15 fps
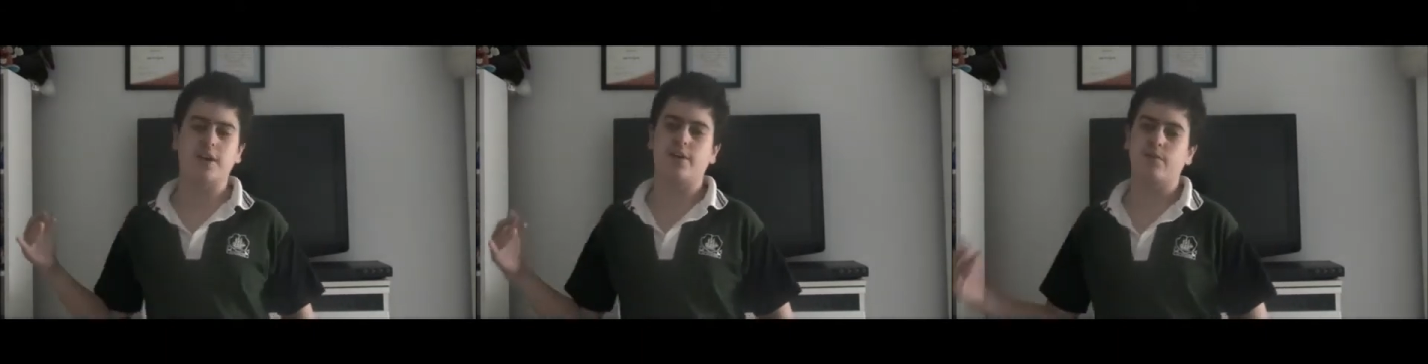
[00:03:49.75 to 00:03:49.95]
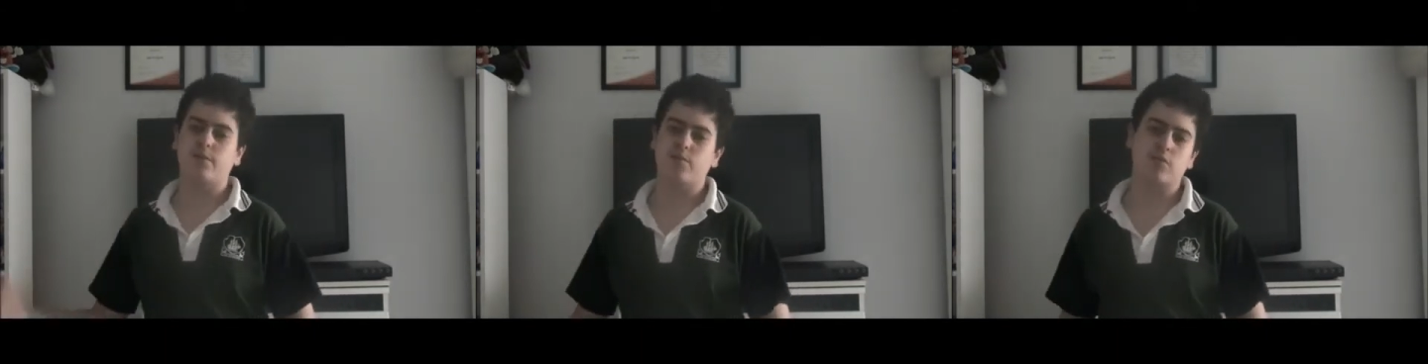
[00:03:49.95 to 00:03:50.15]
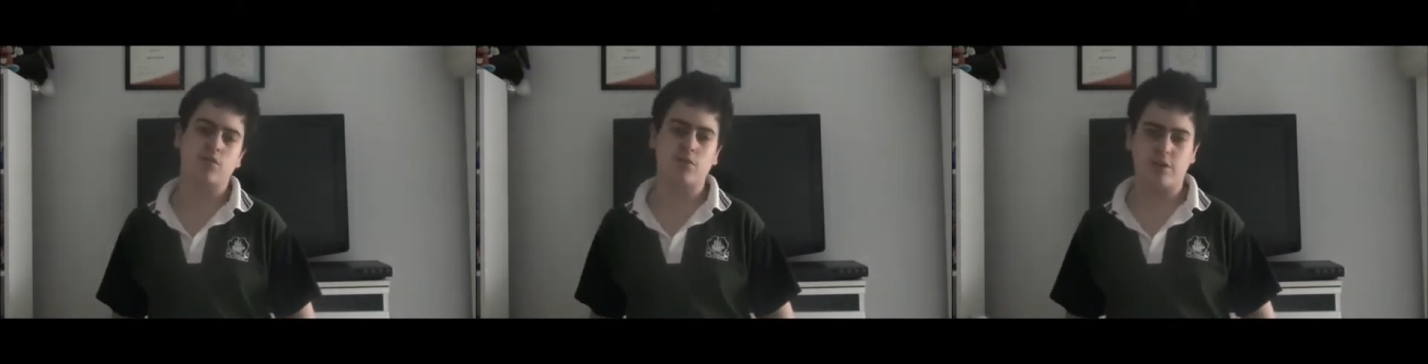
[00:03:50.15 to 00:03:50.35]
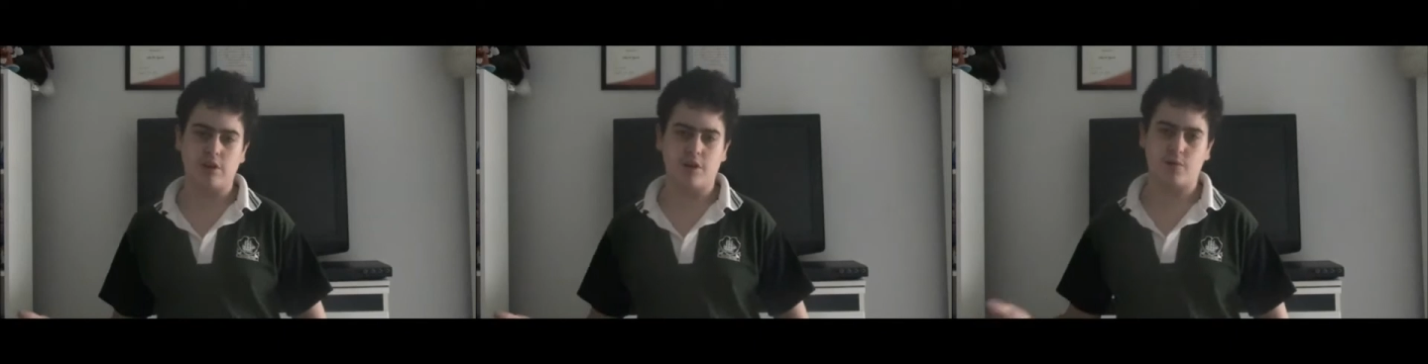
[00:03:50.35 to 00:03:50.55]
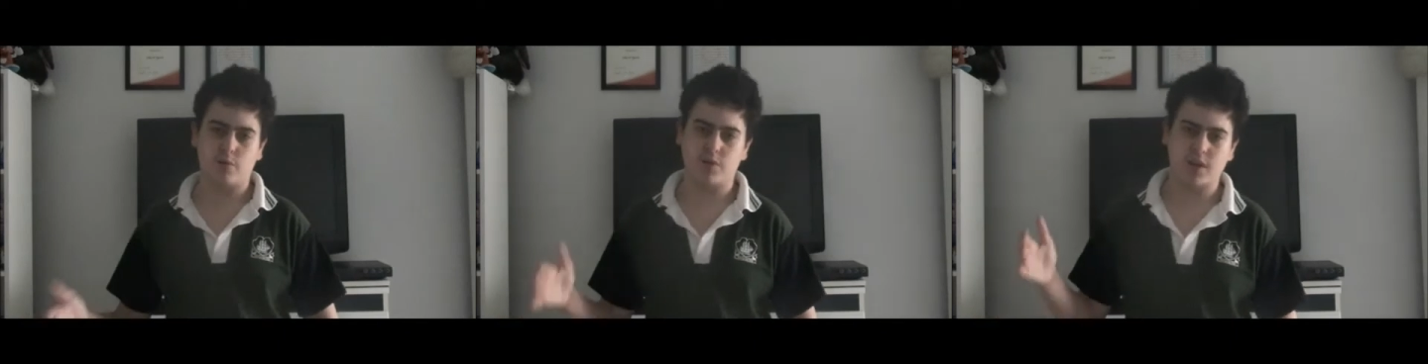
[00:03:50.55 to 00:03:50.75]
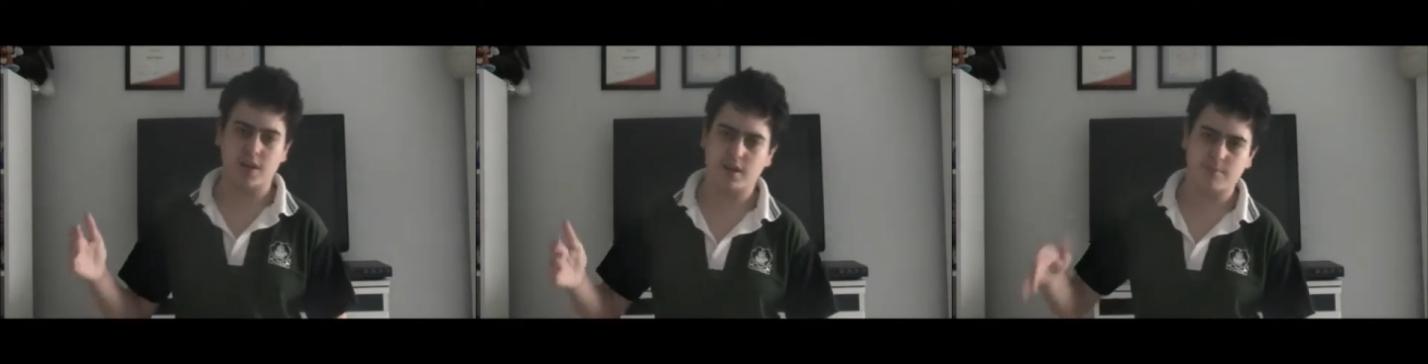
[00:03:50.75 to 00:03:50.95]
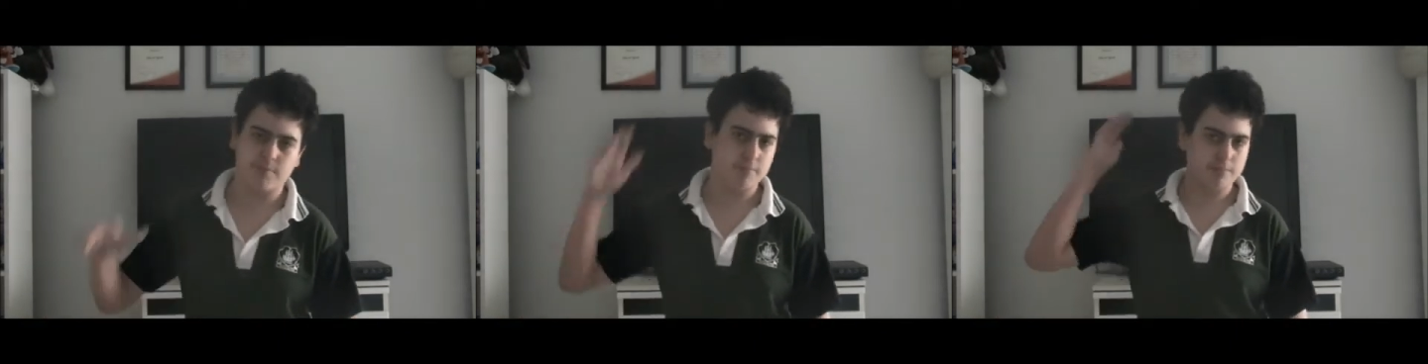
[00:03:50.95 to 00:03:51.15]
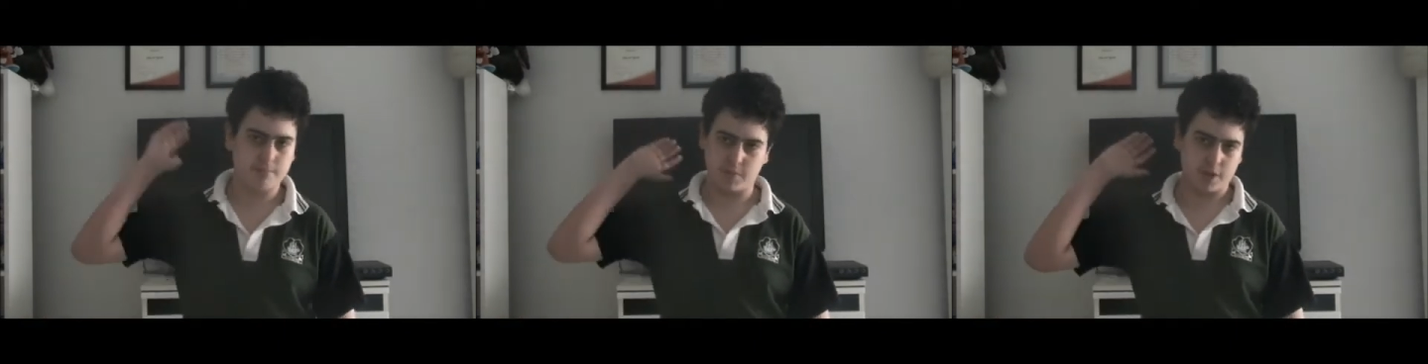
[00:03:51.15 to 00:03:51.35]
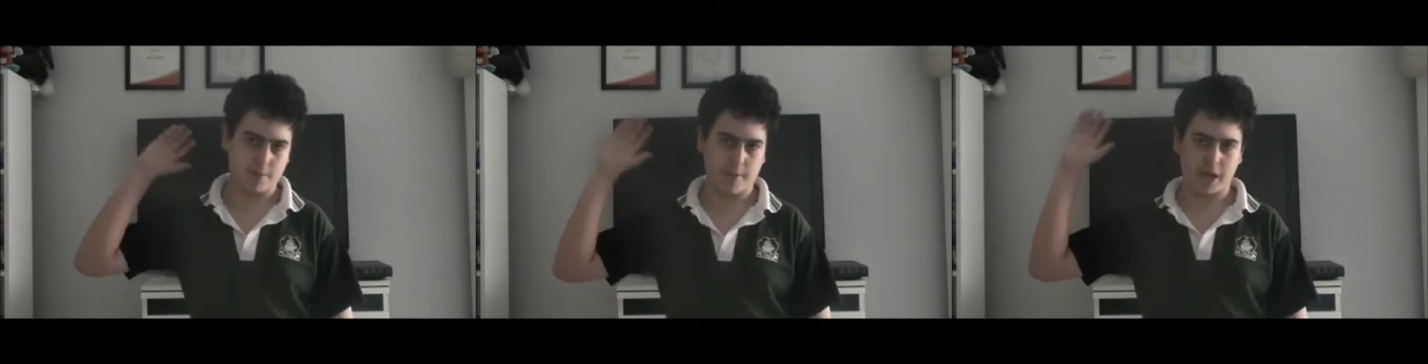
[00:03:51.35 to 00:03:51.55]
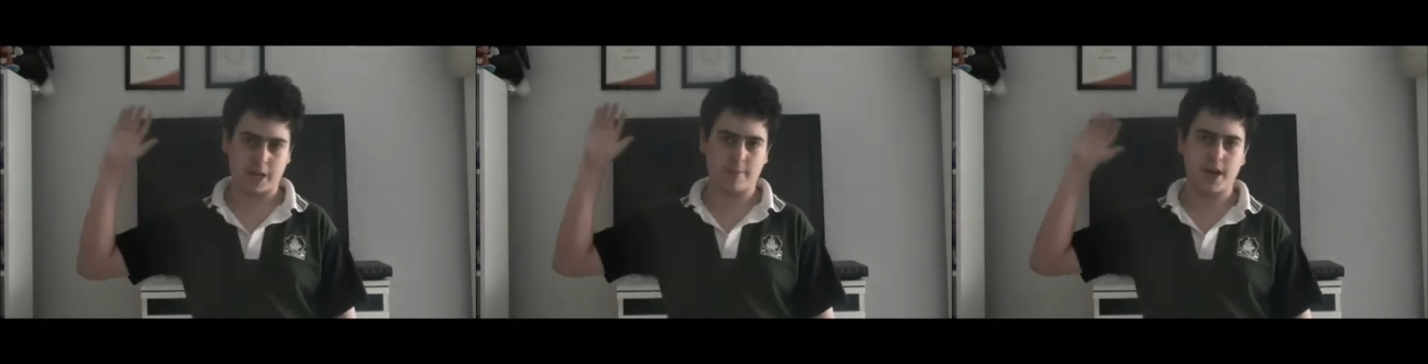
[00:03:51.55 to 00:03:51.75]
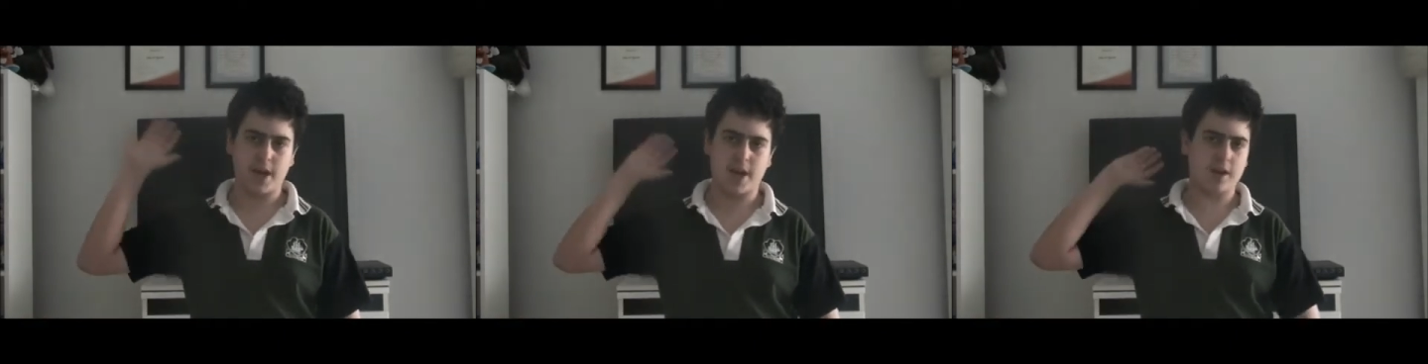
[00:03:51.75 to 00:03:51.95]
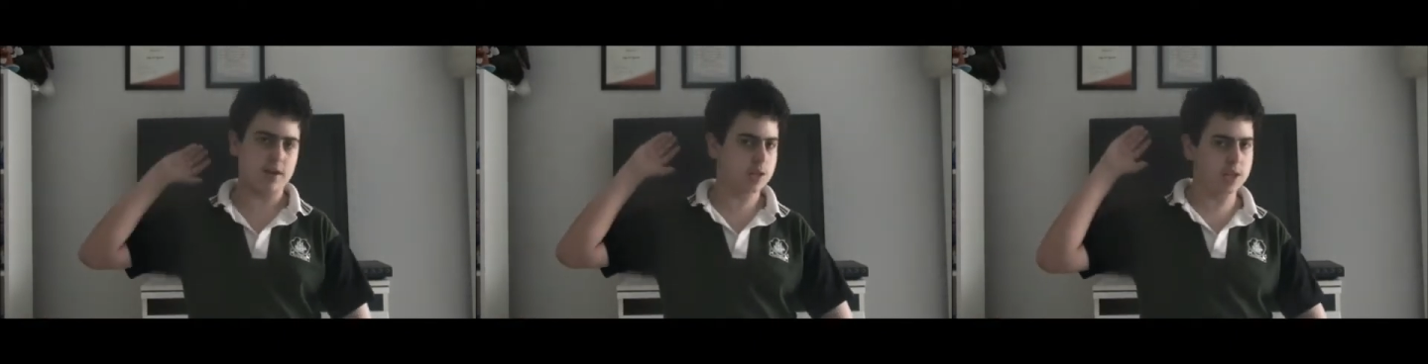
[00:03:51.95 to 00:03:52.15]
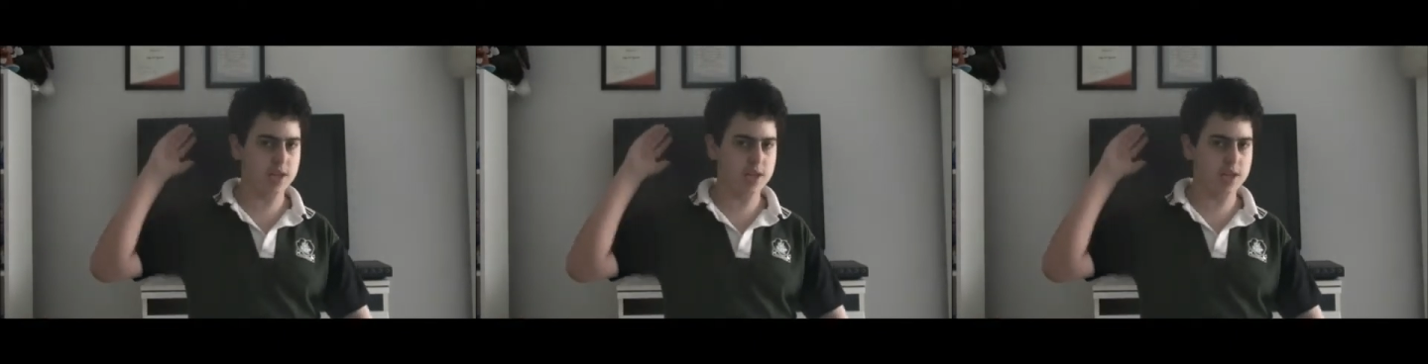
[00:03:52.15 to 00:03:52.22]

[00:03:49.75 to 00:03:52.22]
that it was Naughty Dog was like on the back of my head.